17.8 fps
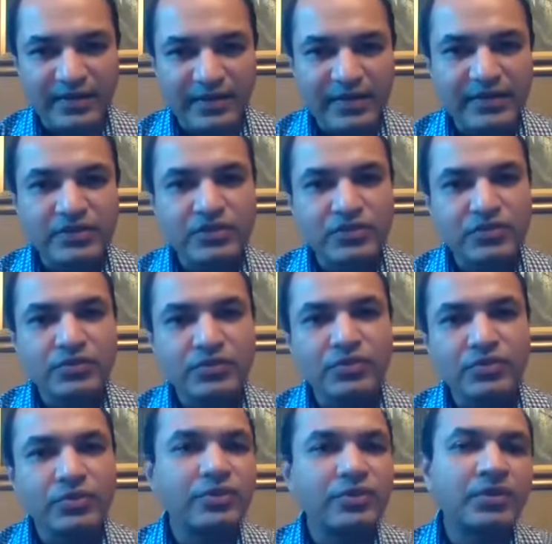into
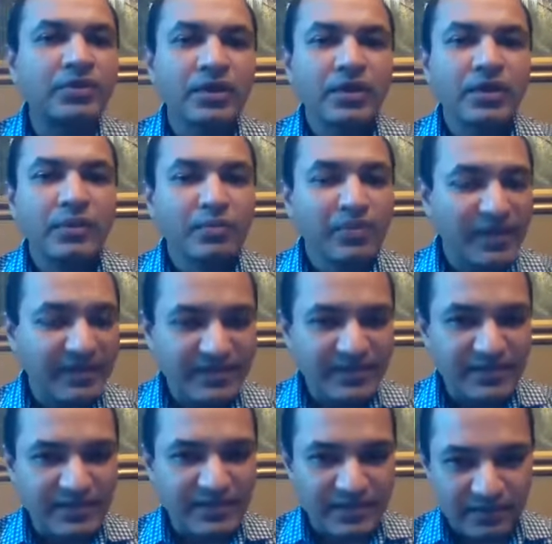your blood
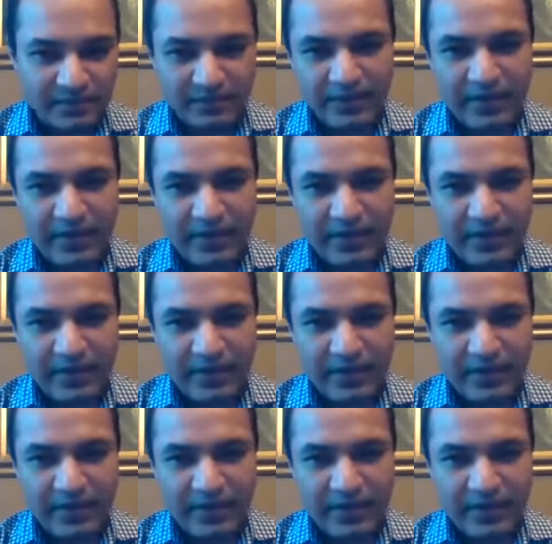system,